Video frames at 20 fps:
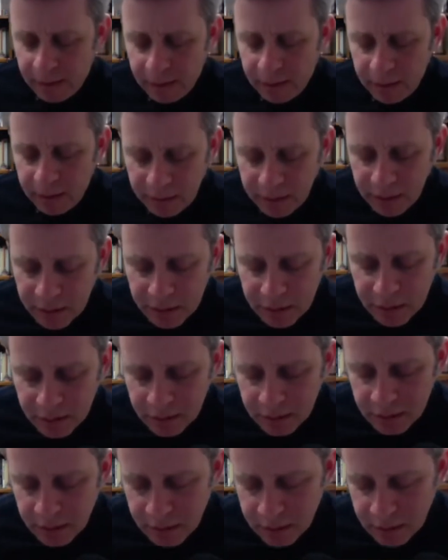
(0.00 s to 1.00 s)

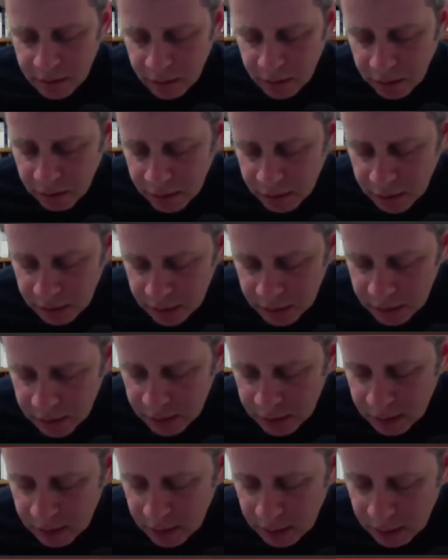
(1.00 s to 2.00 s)
Indigenous
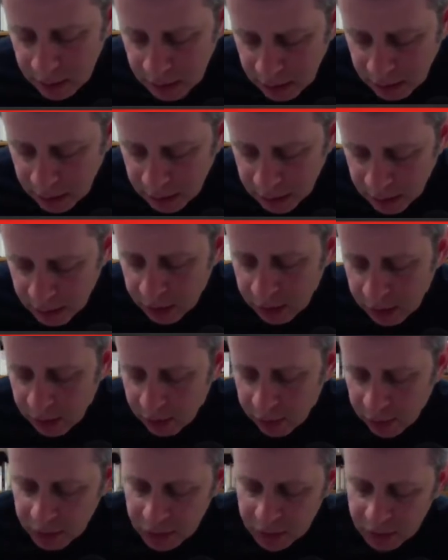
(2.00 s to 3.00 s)
historians and
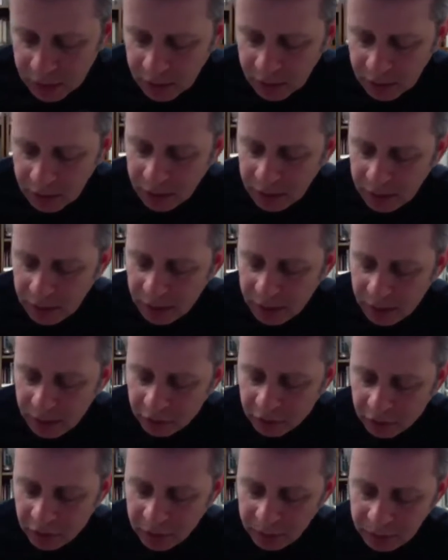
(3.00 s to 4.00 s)
ethnographers,
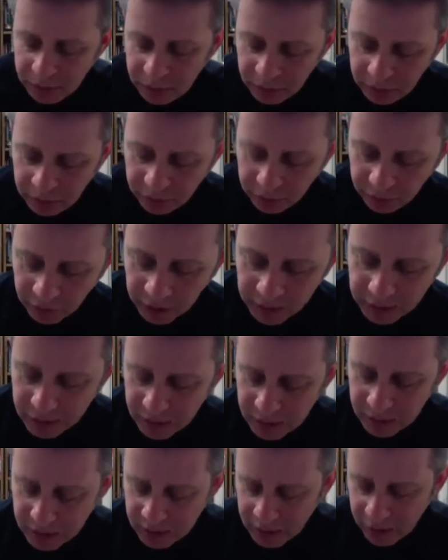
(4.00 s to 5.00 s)
from
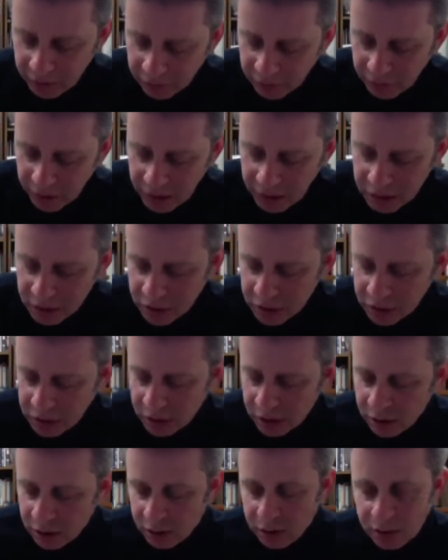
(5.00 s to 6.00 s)
Francis Laflèche
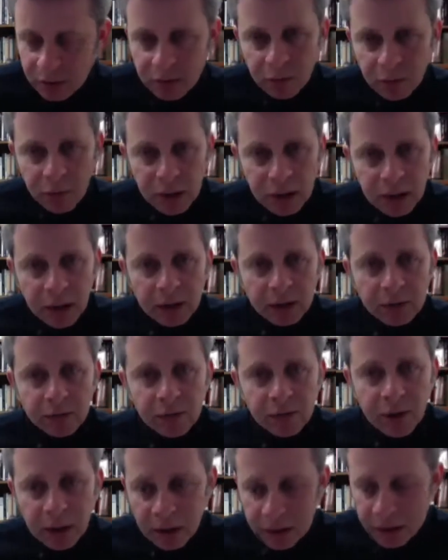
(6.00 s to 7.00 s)
to Willard
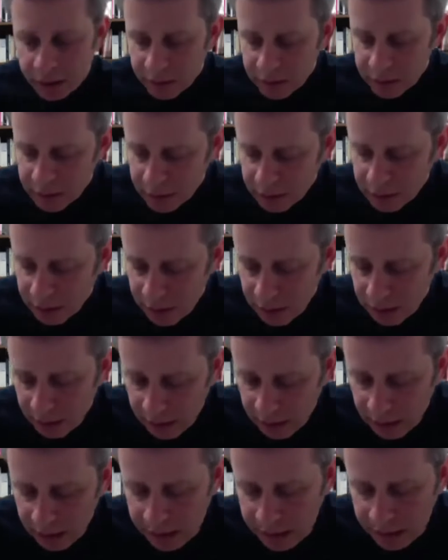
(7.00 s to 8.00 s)
Rawlings,
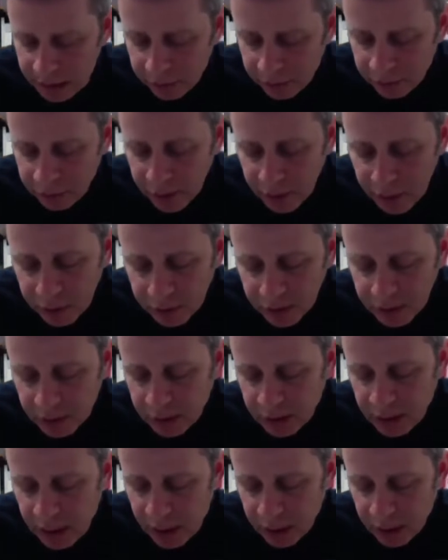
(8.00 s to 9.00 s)
have noted
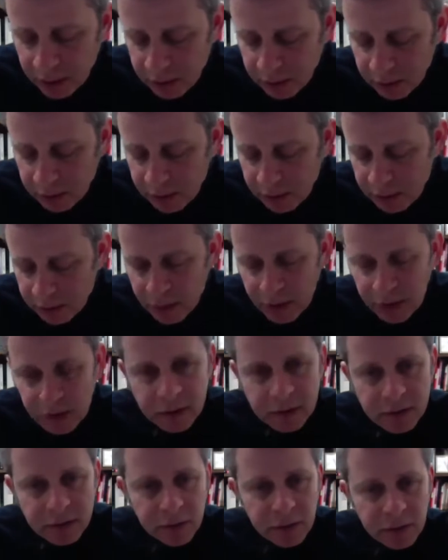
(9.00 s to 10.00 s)
how, in the
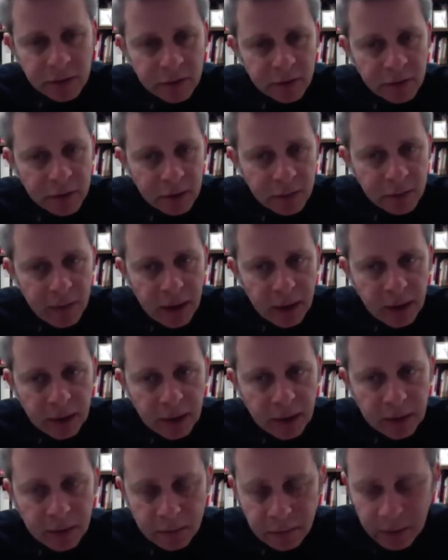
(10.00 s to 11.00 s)
history of the
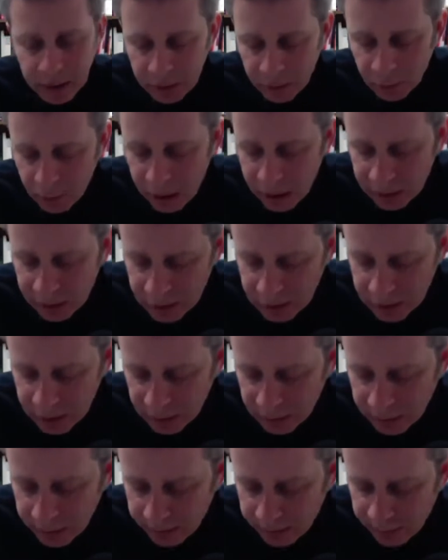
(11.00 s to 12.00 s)
American Midwest,
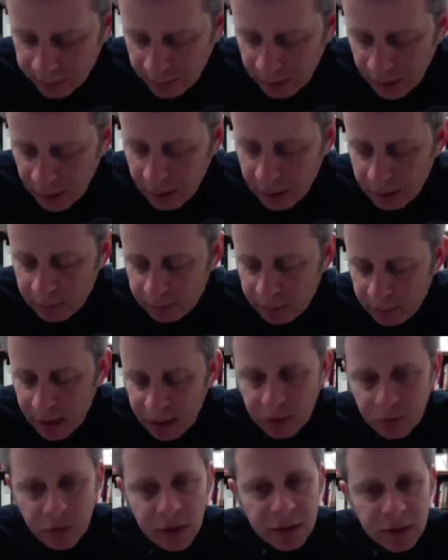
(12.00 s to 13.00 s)

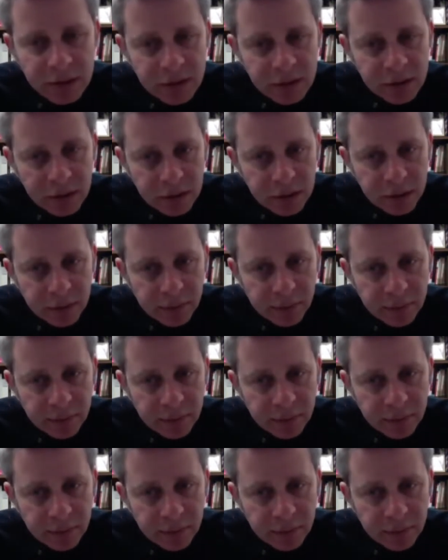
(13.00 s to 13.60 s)
migration